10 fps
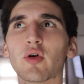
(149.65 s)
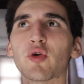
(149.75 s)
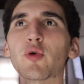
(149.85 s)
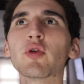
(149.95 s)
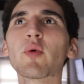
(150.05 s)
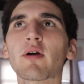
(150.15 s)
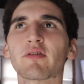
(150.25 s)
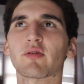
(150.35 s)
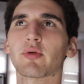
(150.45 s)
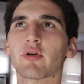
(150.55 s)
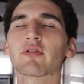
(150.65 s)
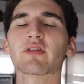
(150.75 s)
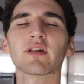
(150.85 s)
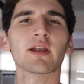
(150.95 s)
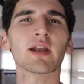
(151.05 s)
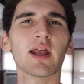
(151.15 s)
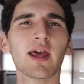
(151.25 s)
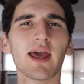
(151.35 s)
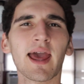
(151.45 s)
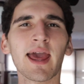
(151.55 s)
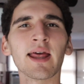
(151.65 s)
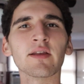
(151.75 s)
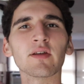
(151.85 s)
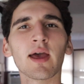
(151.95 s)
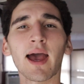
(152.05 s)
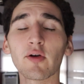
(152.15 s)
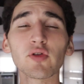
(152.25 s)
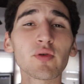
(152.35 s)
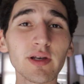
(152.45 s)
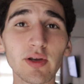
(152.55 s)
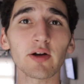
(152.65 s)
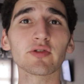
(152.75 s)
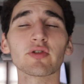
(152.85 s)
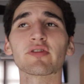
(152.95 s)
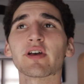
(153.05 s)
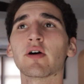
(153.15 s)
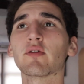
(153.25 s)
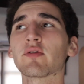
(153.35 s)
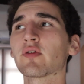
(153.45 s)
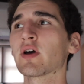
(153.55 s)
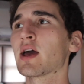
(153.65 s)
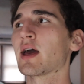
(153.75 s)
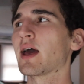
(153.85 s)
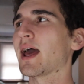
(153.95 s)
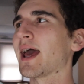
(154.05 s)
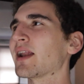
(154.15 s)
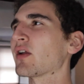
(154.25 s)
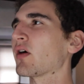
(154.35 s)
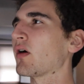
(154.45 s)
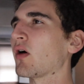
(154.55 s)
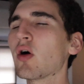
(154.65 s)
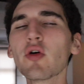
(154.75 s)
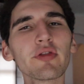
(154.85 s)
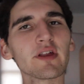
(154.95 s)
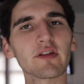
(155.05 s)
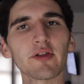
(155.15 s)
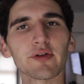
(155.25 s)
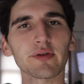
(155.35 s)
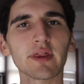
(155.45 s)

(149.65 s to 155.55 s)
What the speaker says: who you are as a person and how you conduct yourself and all these other